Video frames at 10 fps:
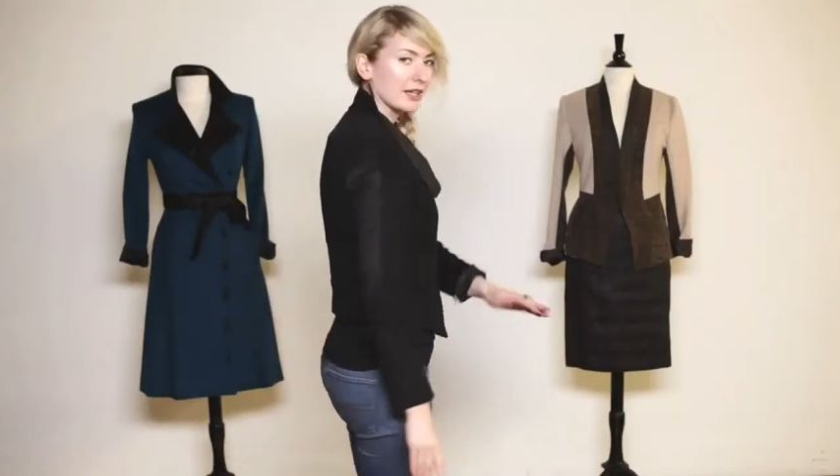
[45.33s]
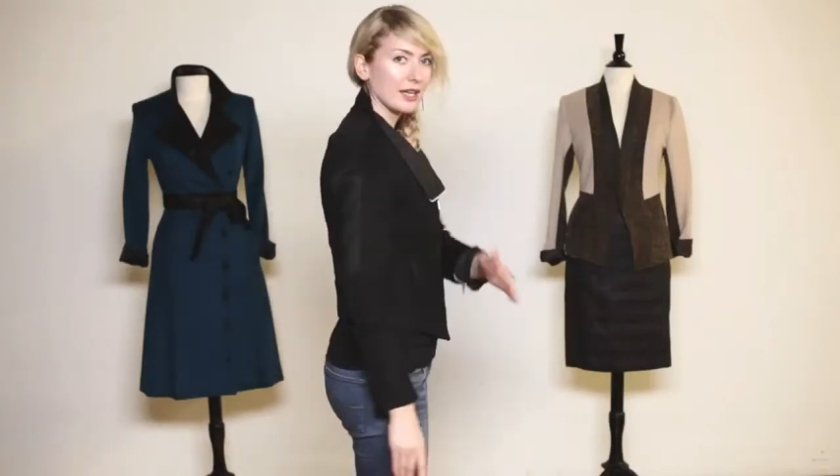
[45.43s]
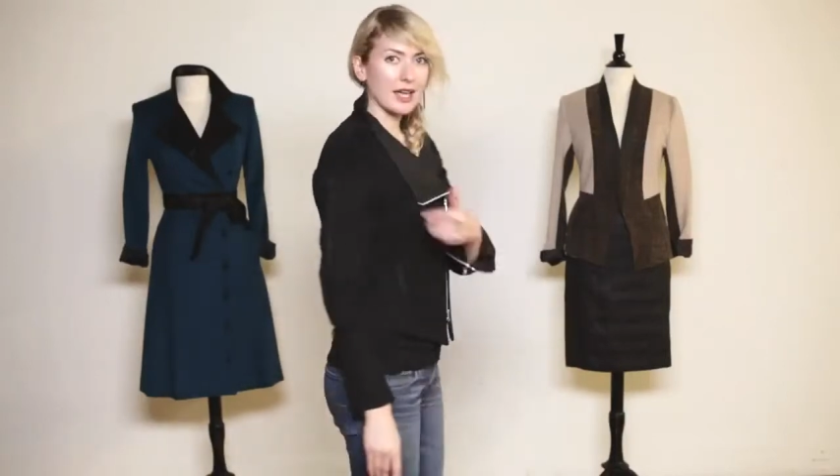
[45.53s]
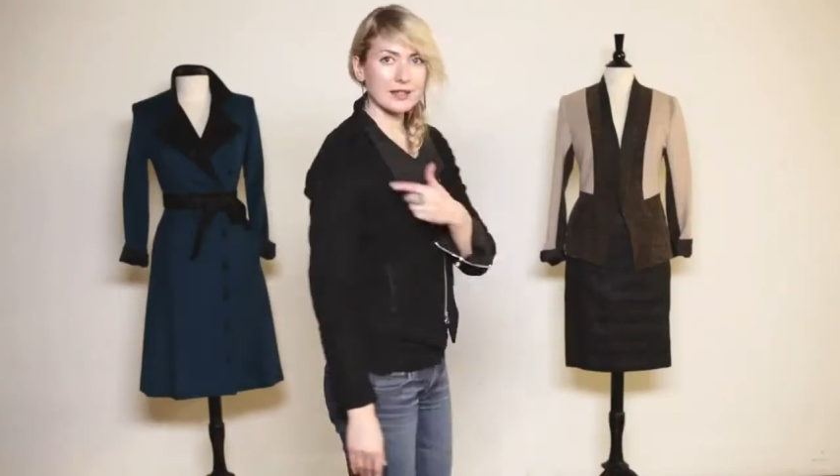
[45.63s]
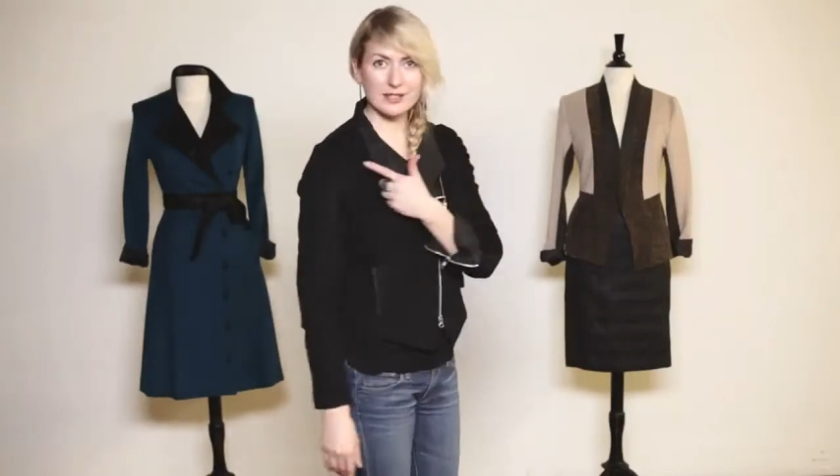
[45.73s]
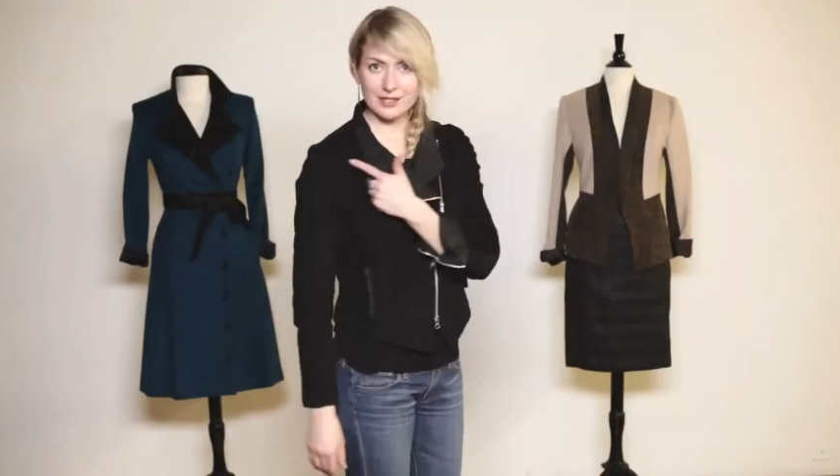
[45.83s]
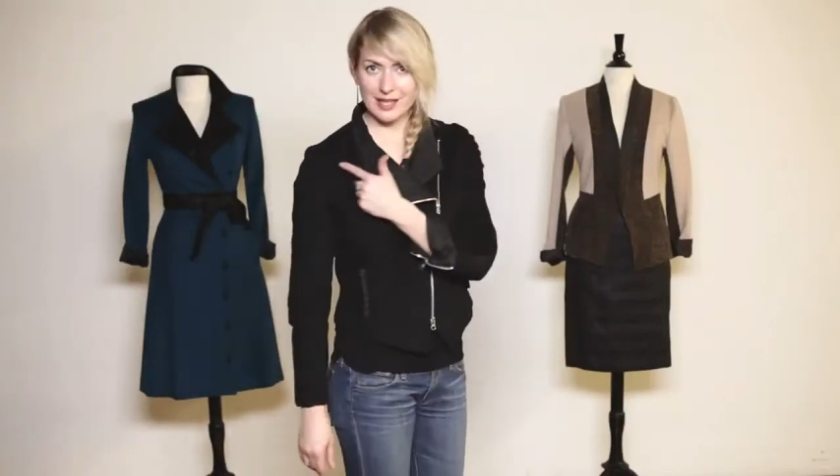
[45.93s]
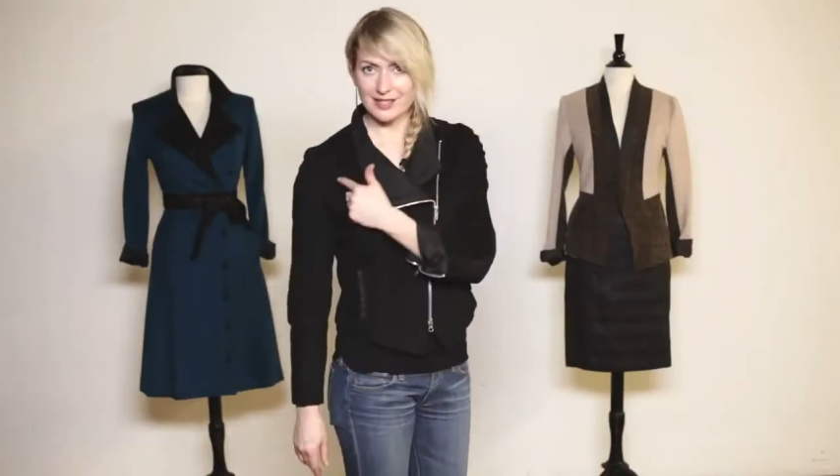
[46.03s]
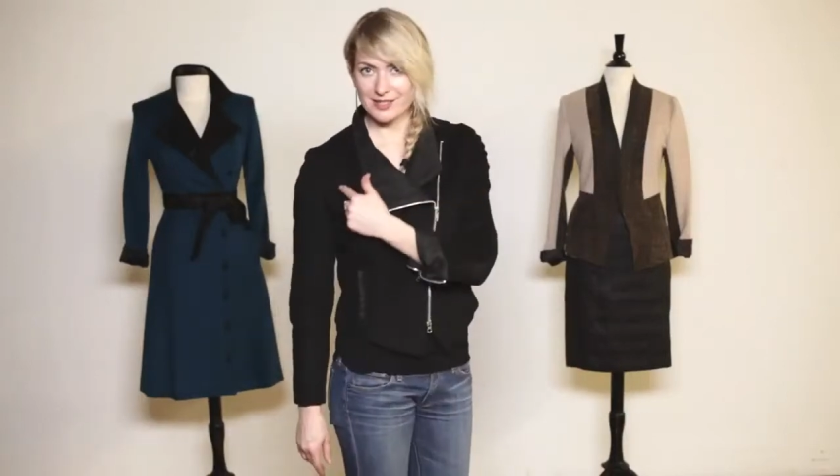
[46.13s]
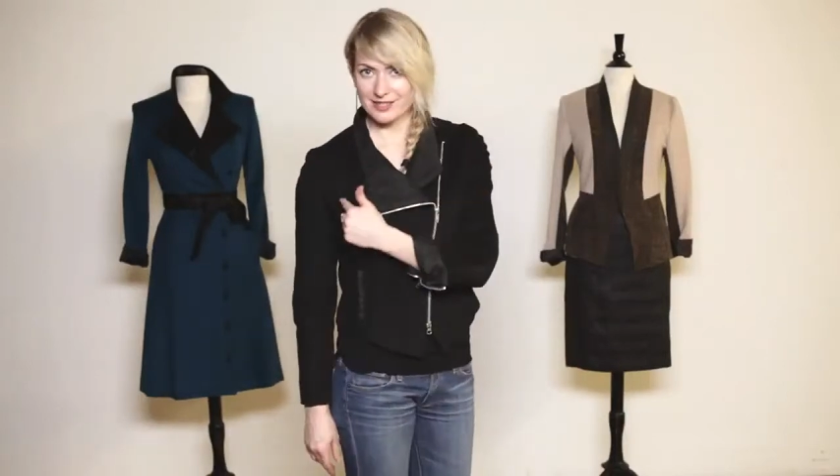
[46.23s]
and the
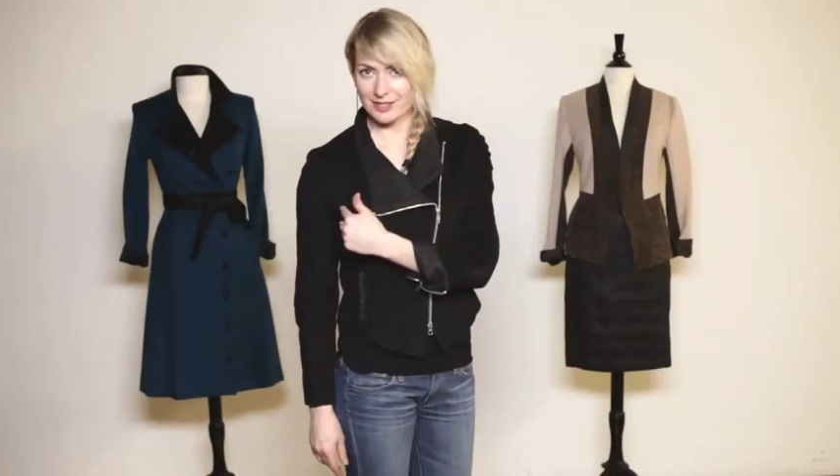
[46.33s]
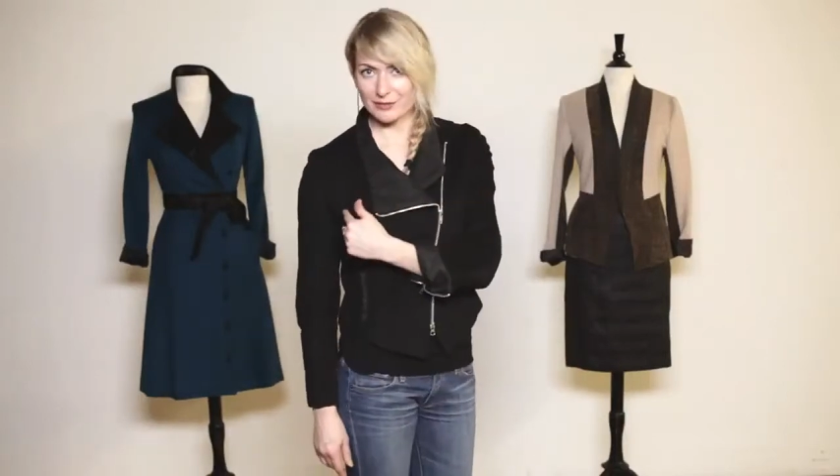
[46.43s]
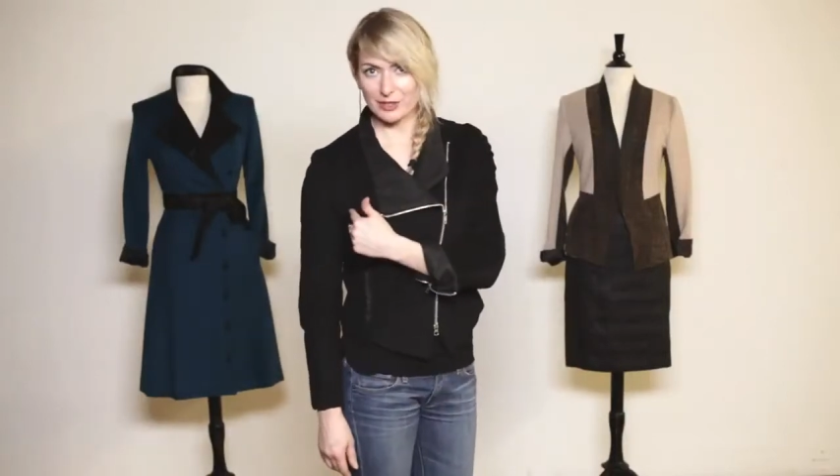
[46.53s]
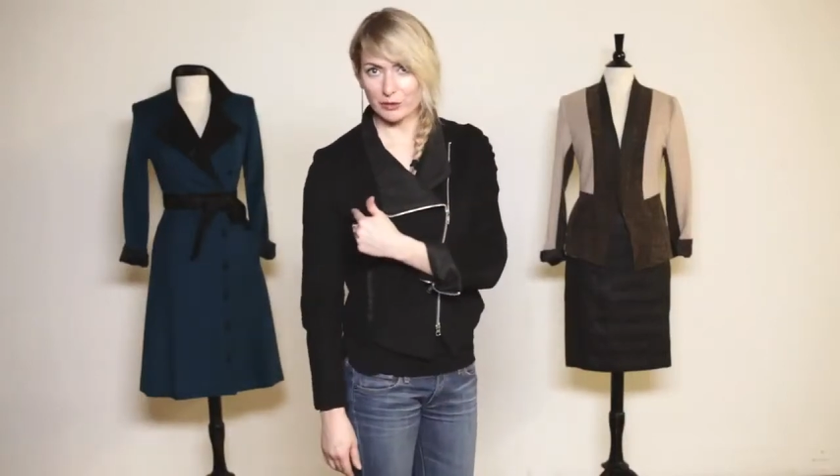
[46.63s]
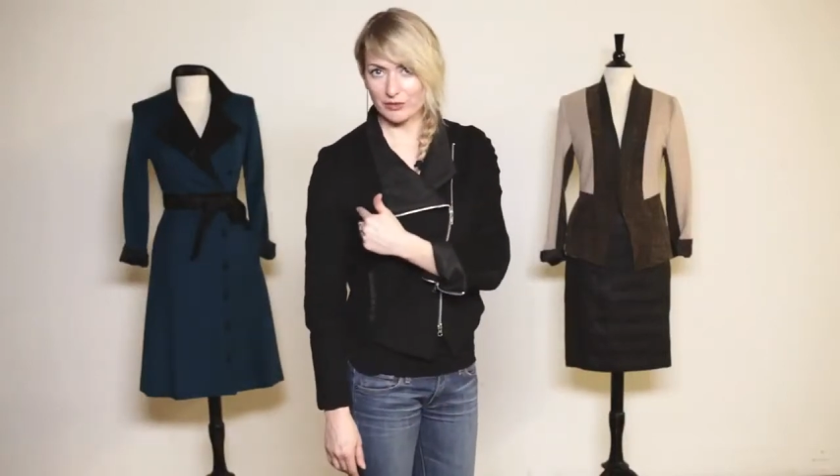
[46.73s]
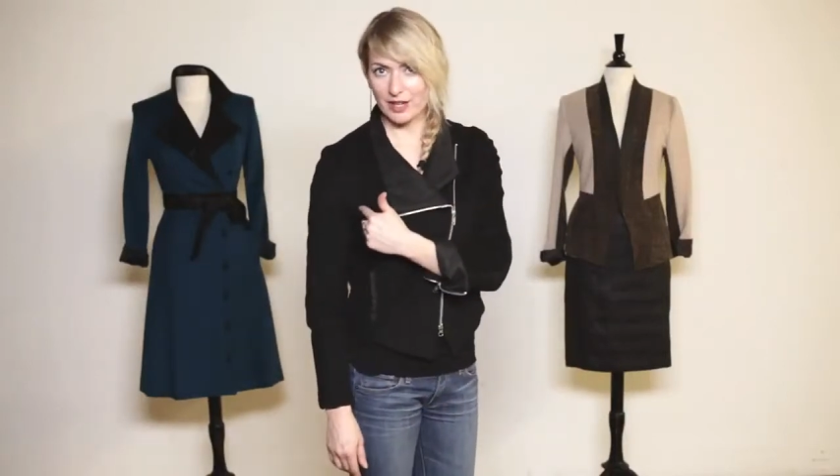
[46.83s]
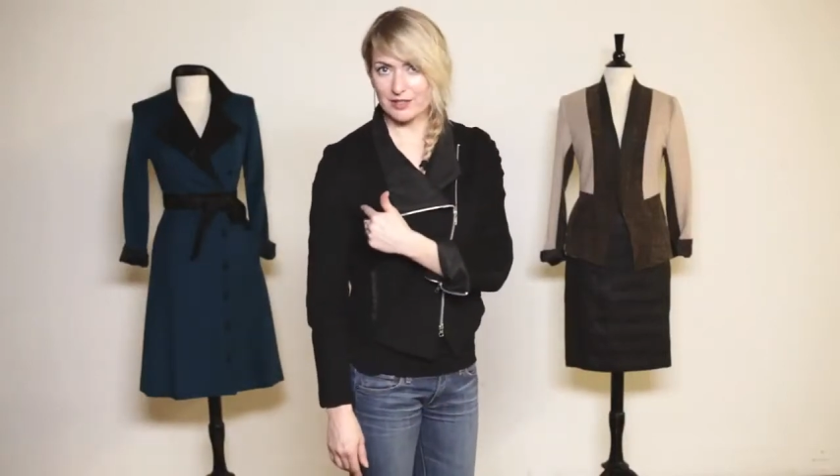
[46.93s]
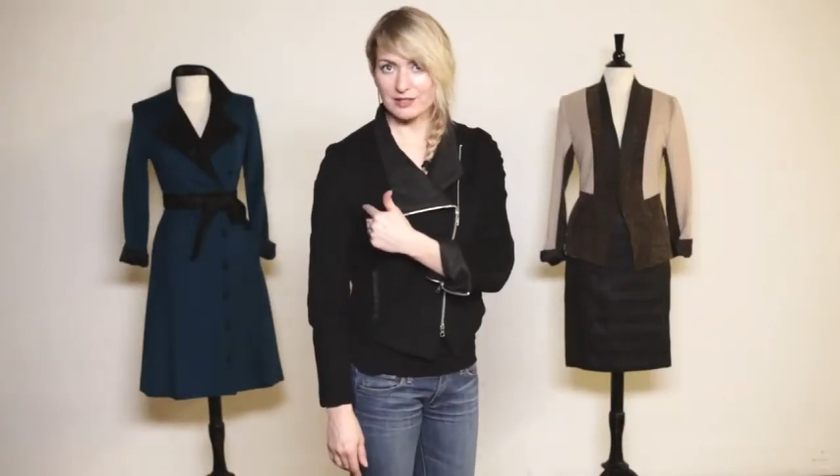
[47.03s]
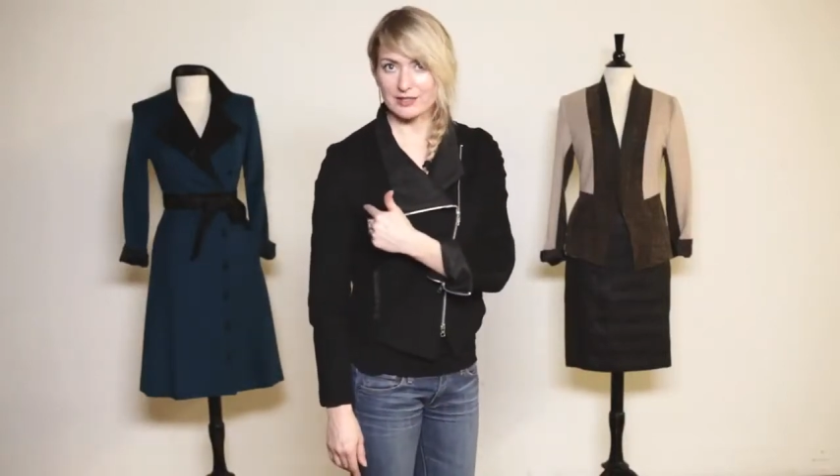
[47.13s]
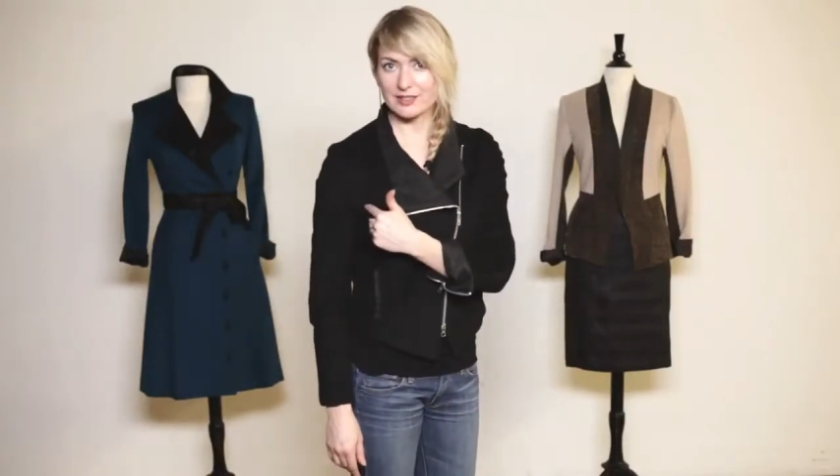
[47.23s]
set-in sleeve in the front.